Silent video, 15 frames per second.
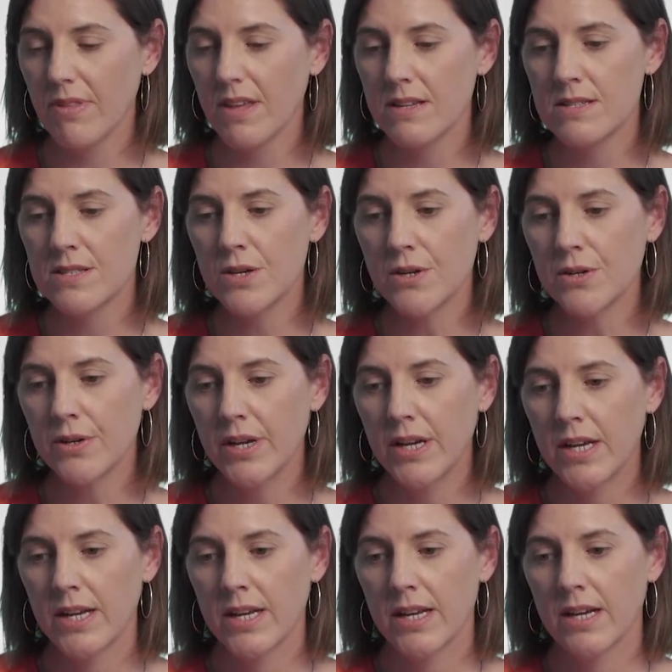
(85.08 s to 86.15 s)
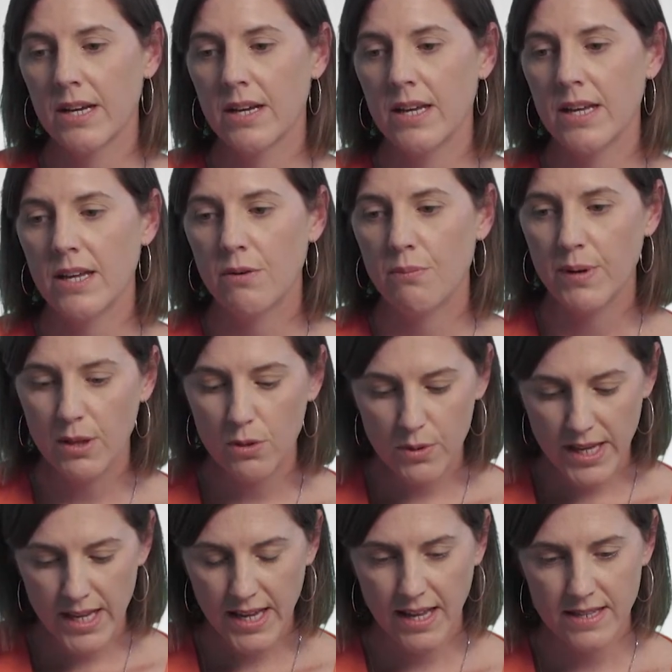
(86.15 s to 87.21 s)
So if we're
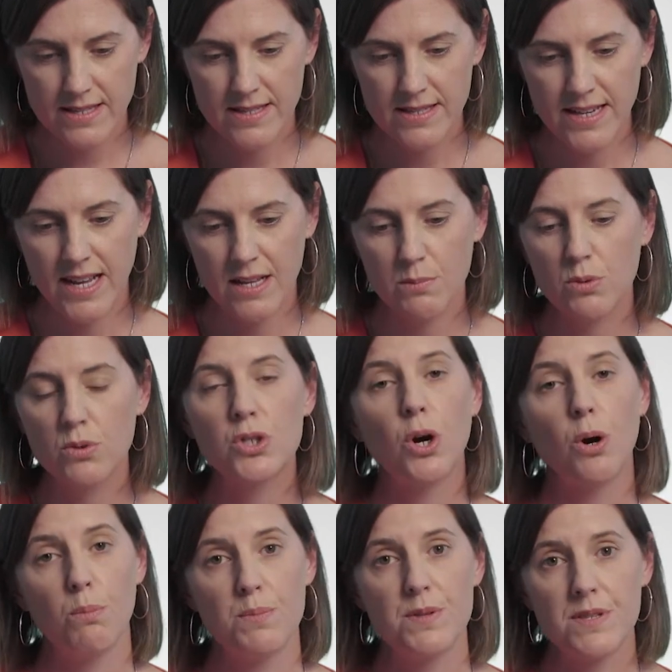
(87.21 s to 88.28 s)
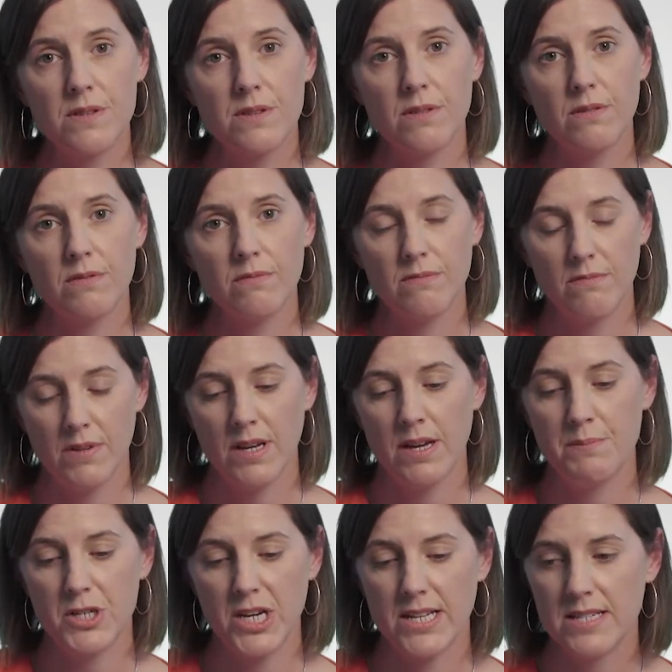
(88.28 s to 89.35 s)
looking at sustainable jobs
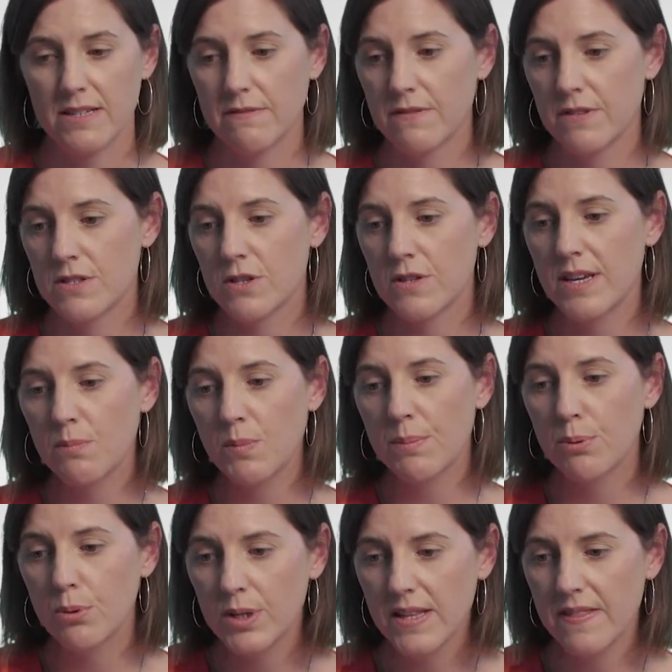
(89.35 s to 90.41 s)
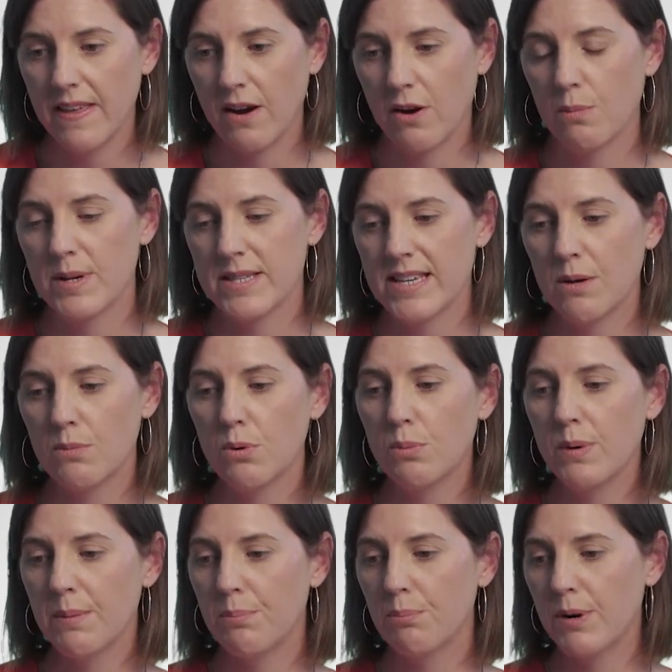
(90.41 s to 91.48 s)
objective, so then we put in there and we say, well, we're